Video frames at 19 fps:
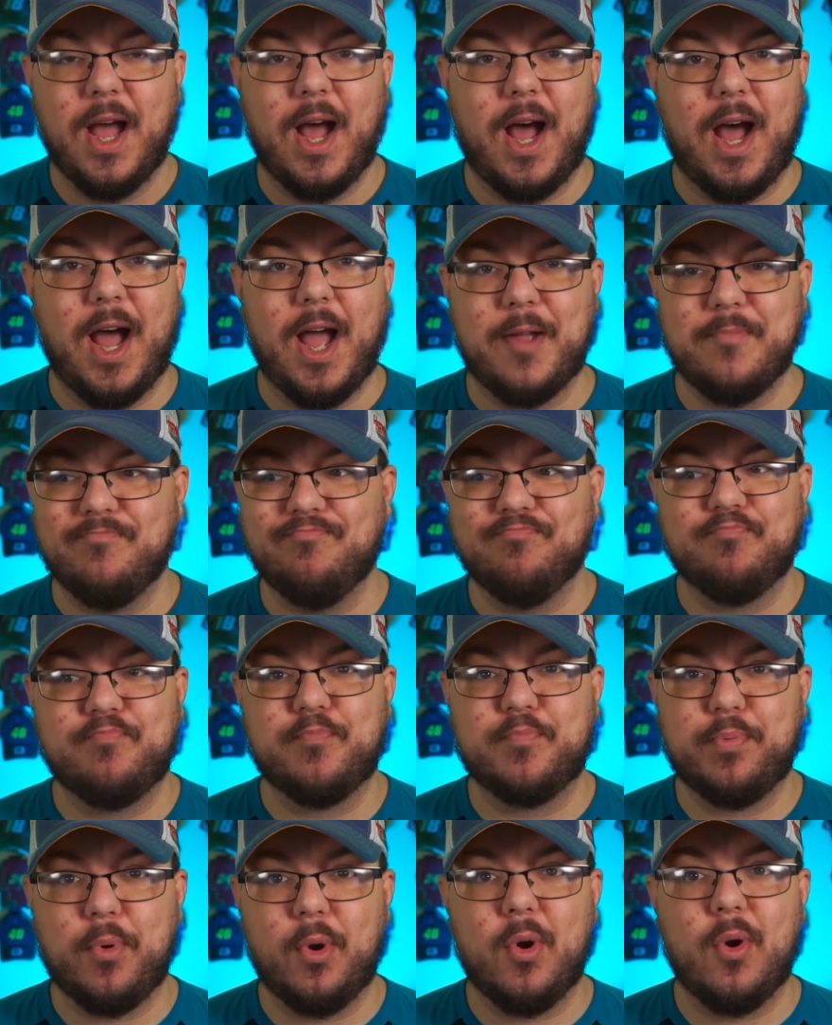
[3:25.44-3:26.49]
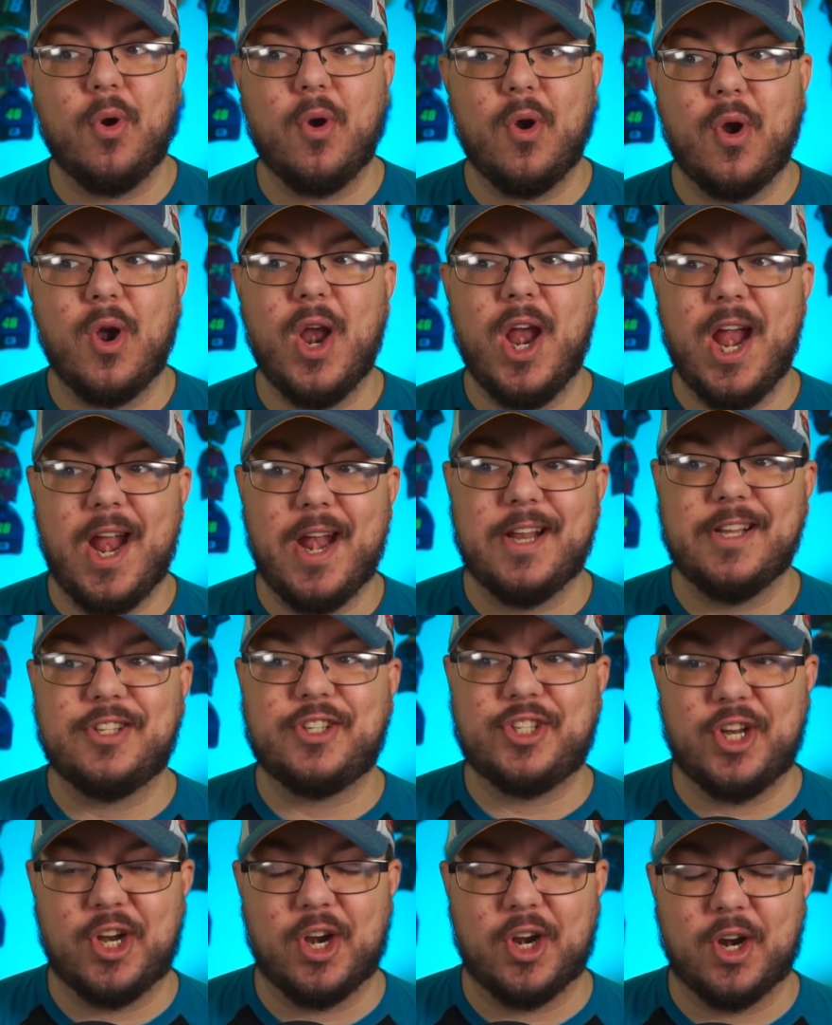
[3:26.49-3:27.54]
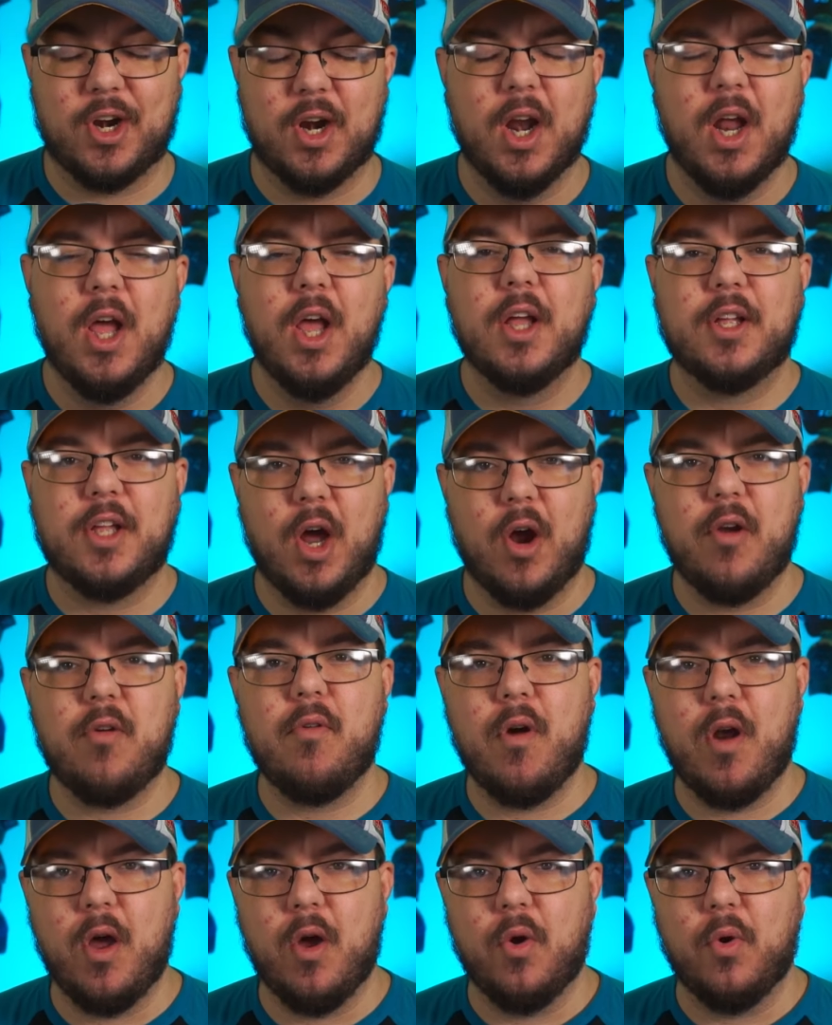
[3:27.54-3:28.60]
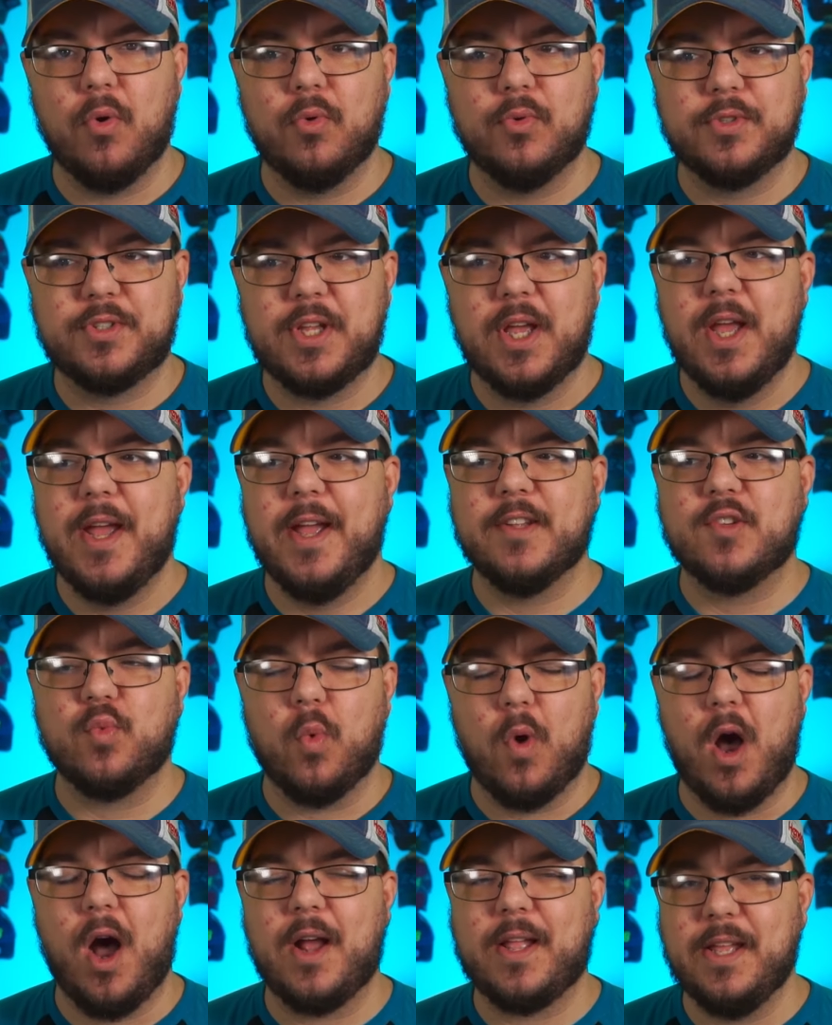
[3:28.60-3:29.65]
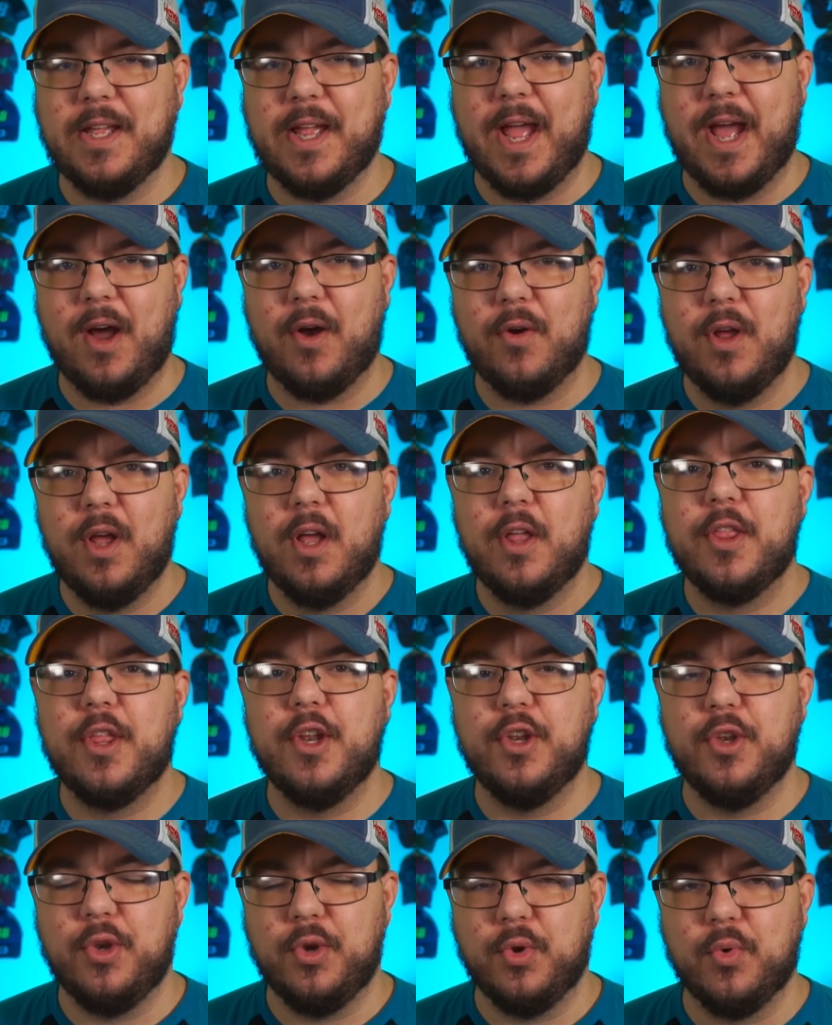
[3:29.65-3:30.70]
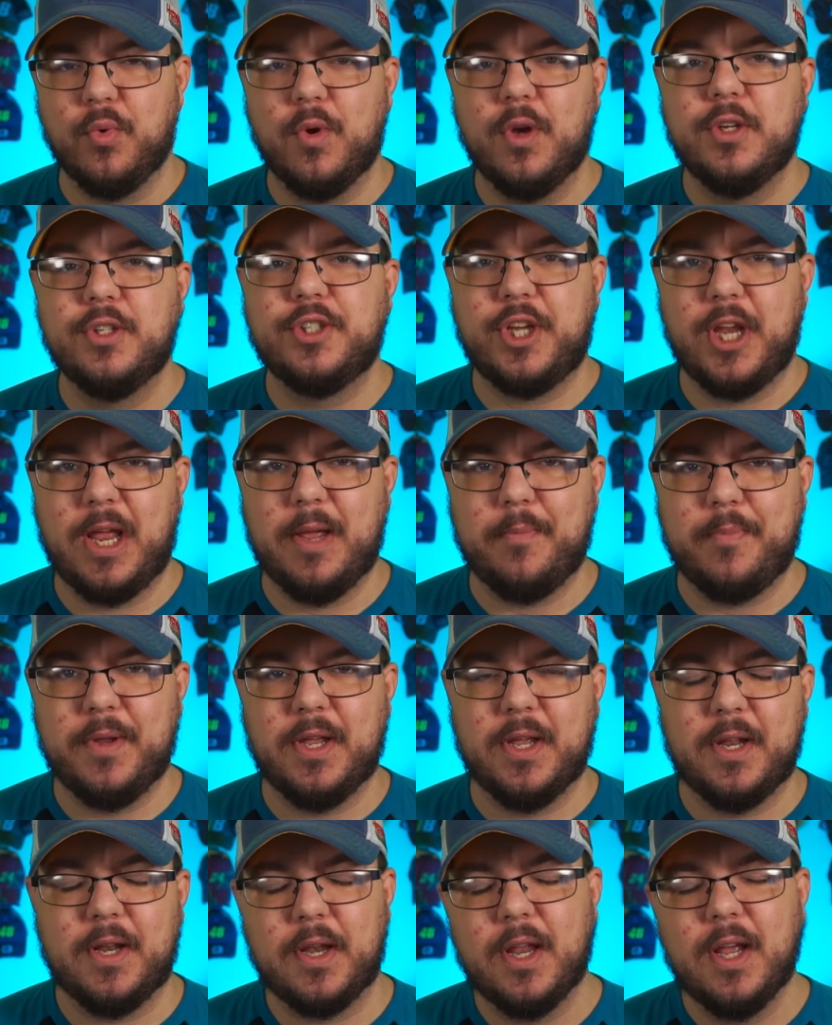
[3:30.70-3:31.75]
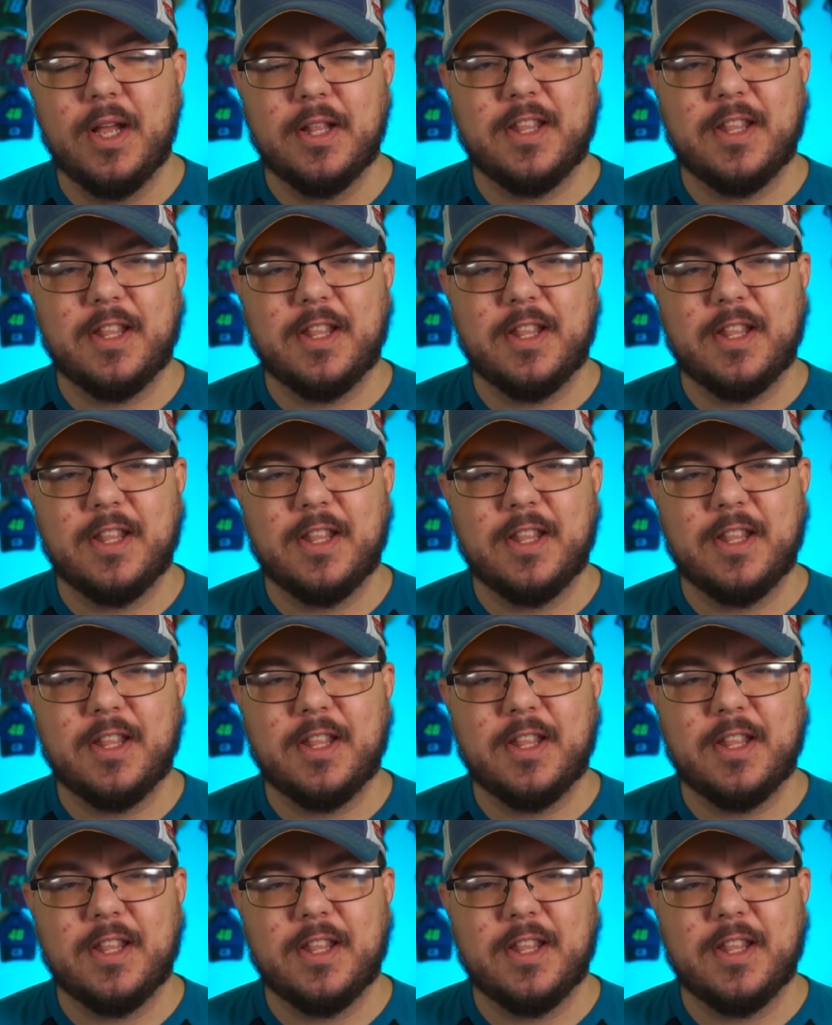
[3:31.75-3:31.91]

I'm pretty sure Cody Rhodes is walking out the new champion.